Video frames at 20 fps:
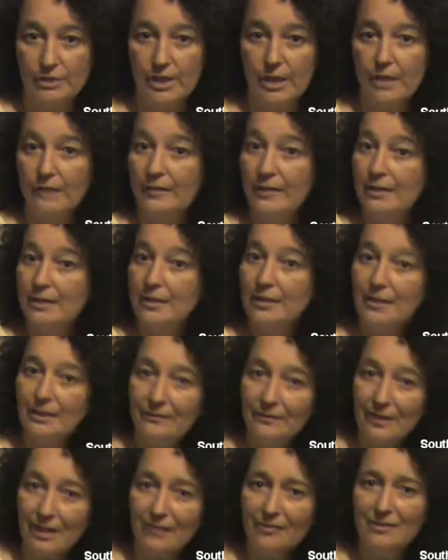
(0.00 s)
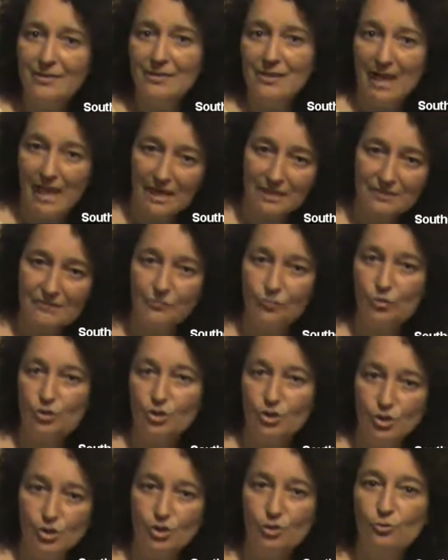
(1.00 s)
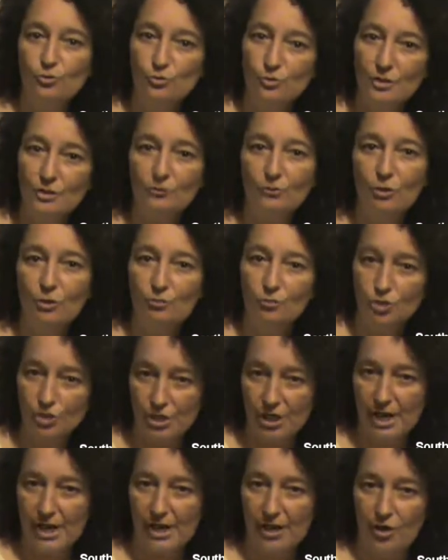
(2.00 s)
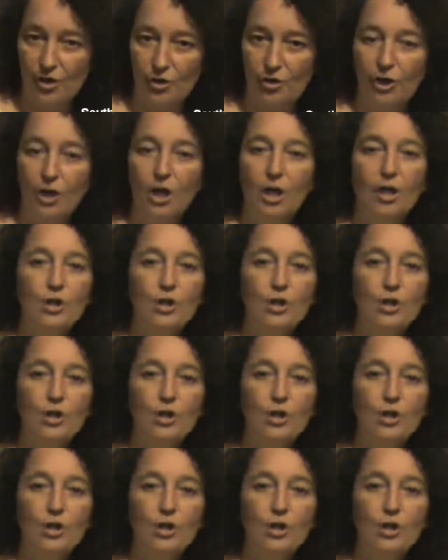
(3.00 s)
They didn't even let the task force choose their own chair.